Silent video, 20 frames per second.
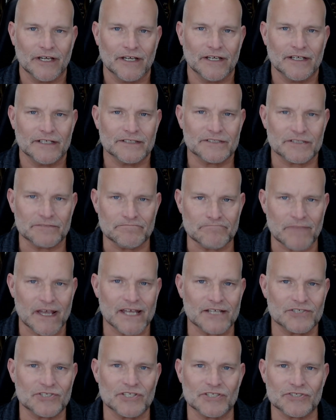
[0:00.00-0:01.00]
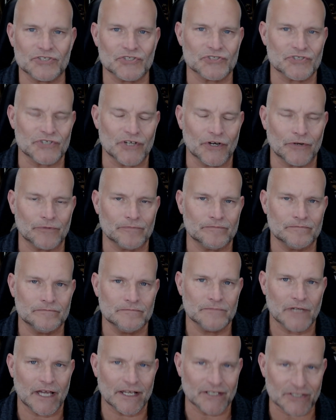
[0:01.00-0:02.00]
to make Jesus known
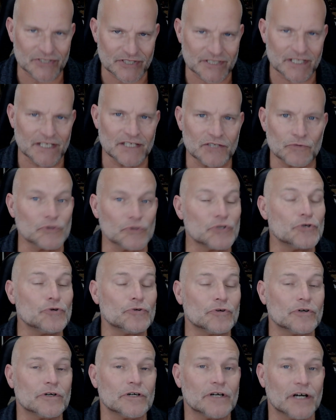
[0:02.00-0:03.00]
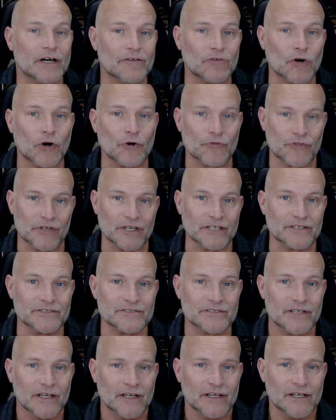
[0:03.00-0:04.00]
and to see the renewal of all
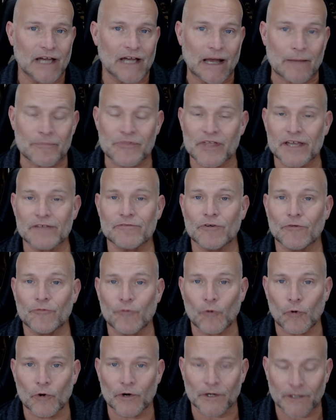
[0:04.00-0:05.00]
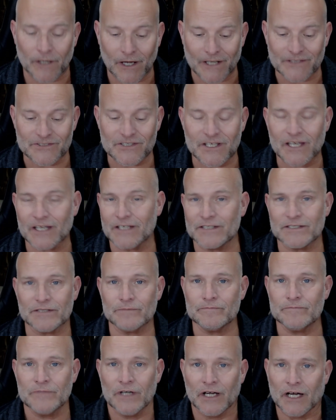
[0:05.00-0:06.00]
things. I'm thankful for God's
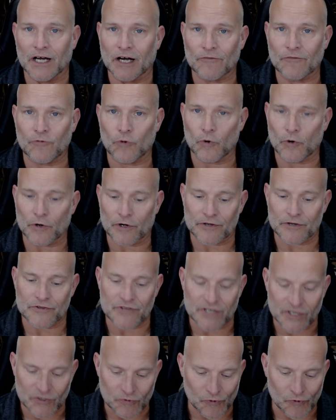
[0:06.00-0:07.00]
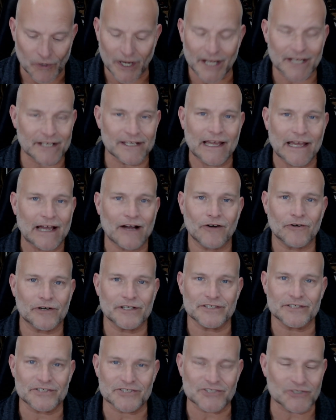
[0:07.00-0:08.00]
kingdom, for the right now
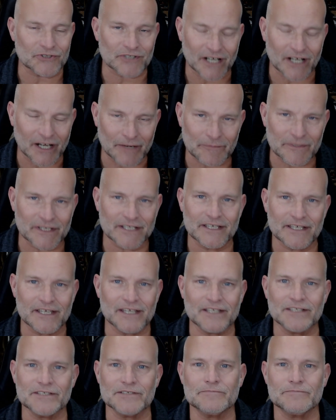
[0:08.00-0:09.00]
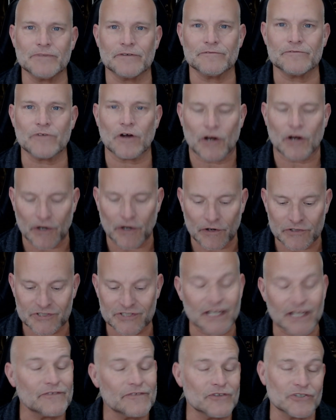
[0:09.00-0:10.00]
and the still coming kingdom of our
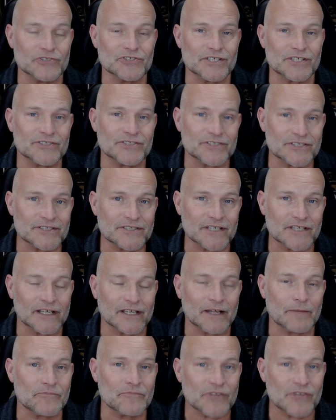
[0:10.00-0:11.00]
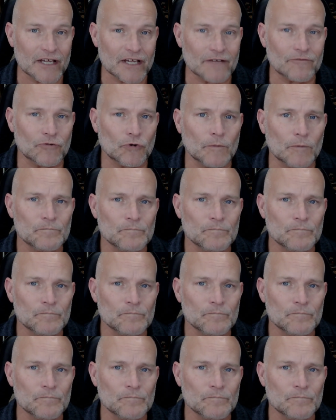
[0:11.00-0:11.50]
Savior Jesus. And I'm thankful